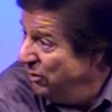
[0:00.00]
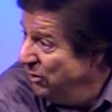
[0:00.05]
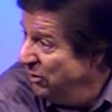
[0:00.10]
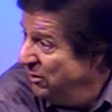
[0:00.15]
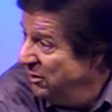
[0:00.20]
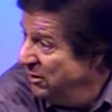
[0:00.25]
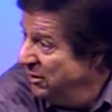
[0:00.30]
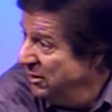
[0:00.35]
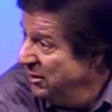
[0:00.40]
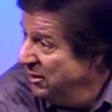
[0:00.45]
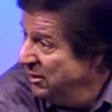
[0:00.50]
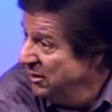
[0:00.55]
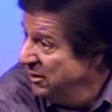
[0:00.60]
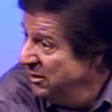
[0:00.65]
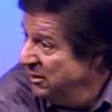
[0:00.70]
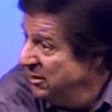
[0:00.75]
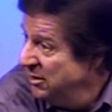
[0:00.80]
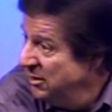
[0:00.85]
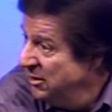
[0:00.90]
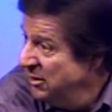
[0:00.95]
you.
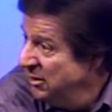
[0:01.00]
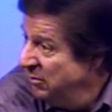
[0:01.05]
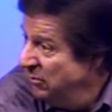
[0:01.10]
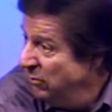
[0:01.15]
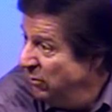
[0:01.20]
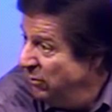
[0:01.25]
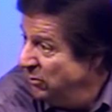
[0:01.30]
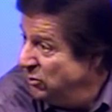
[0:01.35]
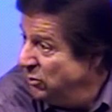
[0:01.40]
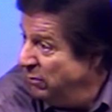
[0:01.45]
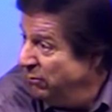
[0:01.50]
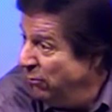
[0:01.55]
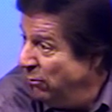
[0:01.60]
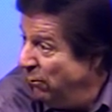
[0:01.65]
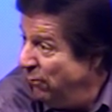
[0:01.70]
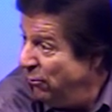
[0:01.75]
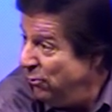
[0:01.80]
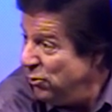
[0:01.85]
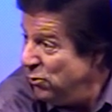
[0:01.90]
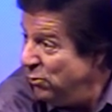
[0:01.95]
For, so for
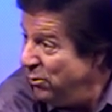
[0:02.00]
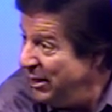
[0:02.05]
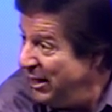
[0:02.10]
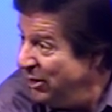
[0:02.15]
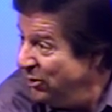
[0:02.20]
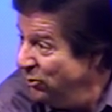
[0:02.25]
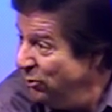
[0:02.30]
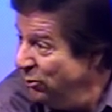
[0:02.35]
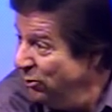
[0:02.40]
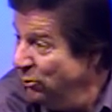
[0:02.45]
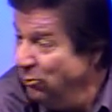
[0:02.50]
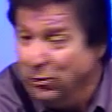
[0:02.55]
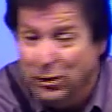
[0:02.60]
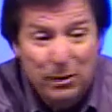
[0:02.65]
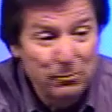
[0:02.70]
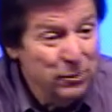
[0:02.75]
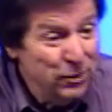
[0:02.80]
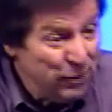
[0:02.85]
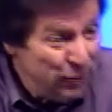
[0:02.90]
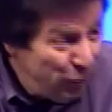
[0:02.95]
before you run out the door and do
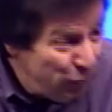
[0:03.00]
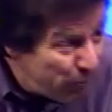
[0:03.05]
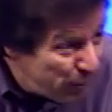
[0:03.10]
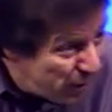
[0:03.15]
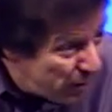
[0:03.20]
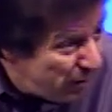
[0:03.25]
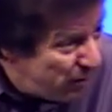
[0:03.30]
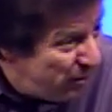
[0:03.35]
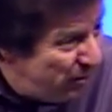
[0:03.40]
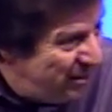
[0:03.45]
something stupid,